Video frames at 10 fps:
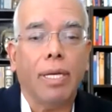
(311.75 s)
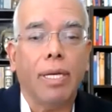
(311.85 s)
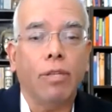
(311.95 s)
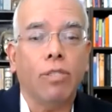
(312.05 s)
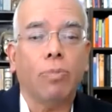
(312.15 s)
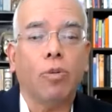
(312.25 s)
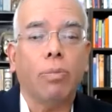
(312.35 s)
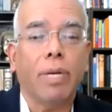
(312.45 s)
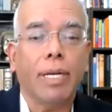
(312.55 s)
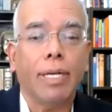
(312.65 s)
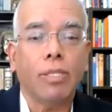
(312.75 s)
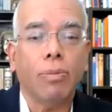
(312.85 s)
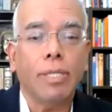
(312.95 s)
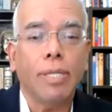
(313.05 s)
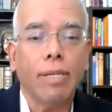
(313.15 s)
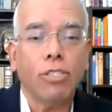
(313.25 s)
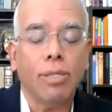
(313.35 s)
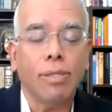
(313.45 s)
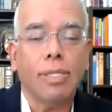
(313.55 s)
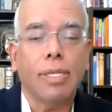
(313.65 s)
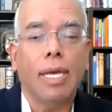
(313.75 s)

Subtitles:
Can you support my customizations?